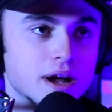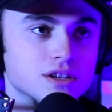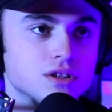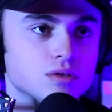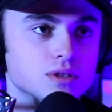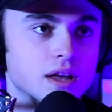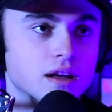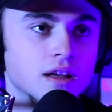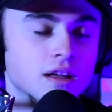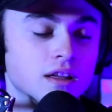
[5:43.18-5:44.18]
Tuesday.
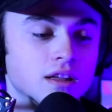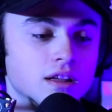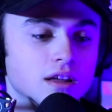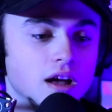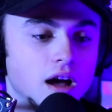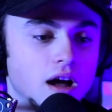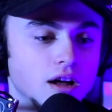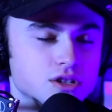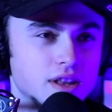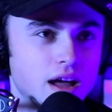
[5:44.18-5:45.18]

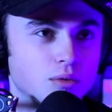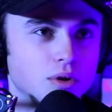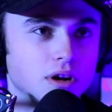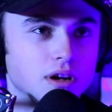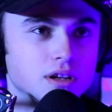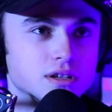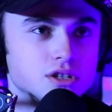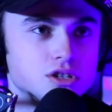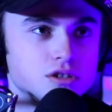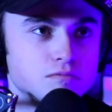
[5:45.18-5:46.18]
So that
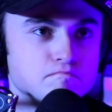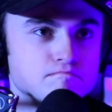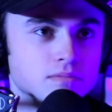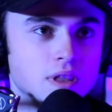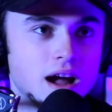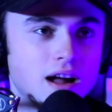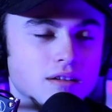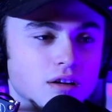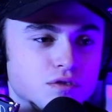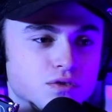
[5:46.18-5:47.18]
was not
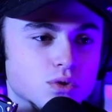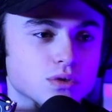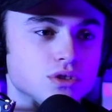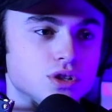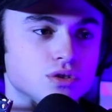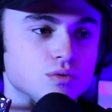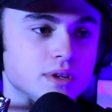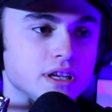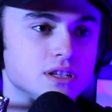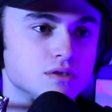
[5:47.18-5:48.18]
a full 2
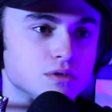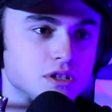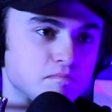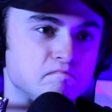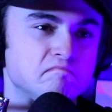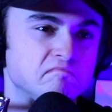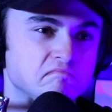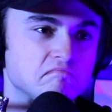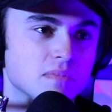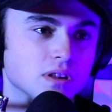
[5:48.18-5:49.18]
weeks. It was
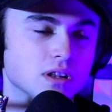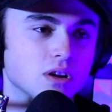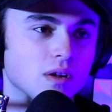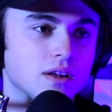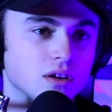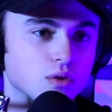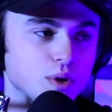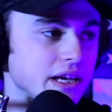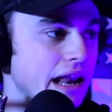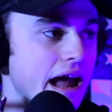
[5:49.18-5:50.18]
a little under a
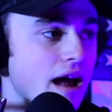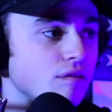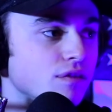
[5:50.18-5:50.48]
week and a half.